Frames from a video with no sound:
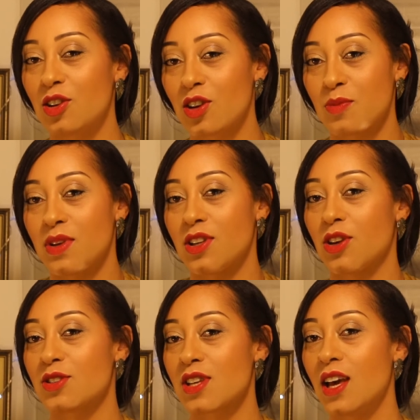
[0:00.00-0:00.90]
a look at my
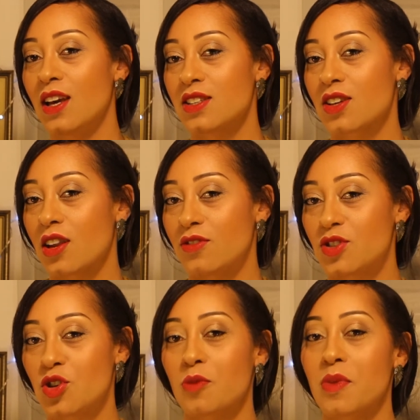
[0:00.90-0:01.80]
notes to kind of
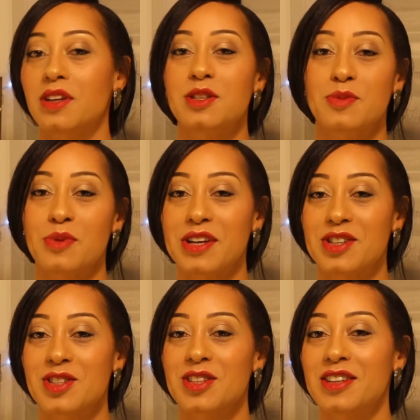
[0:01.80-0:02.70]
jog my
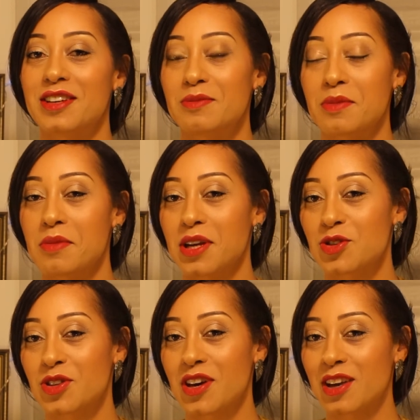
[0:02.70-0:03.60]
inspiration and make
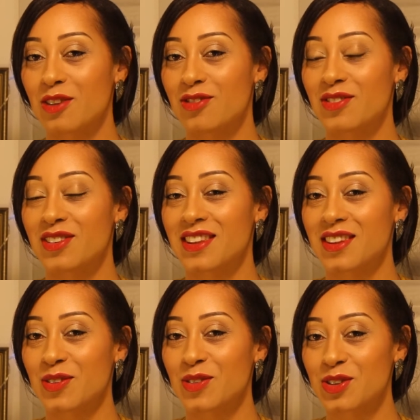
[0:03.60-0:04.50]
sure that I cover everything
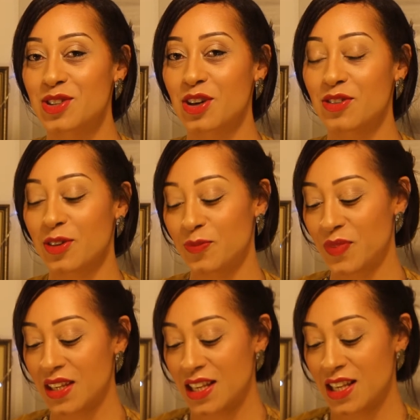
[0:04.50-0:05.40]
that I want to cover.
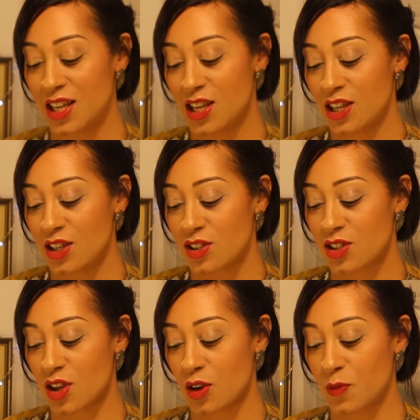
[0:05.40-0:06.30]

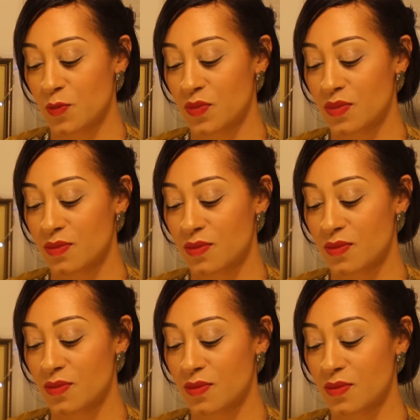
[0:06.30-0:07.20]
So
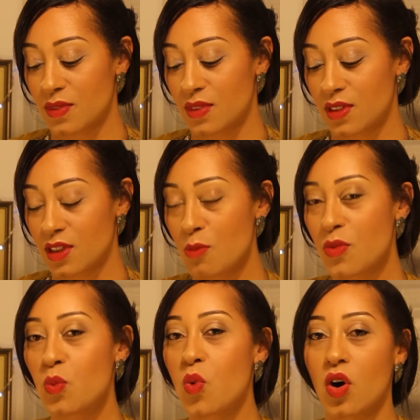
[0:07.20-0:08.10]

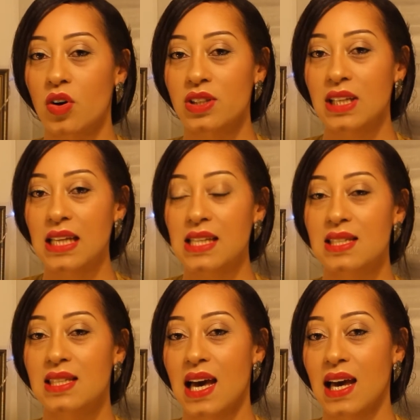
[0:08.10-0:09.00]
number one
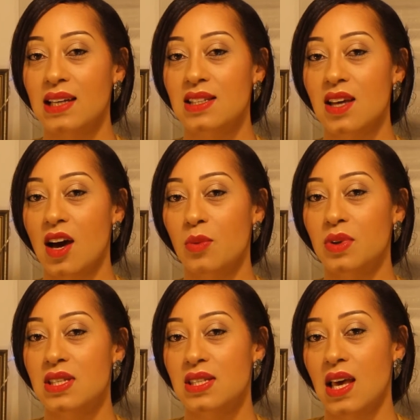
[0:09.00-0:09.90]
is that I
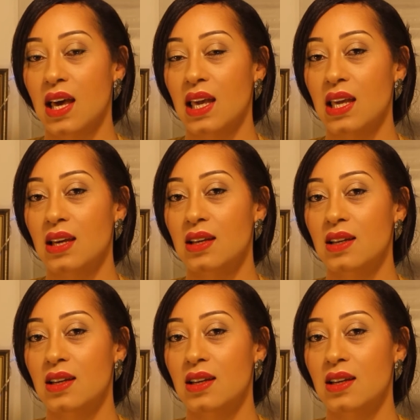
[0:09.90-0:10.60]
would say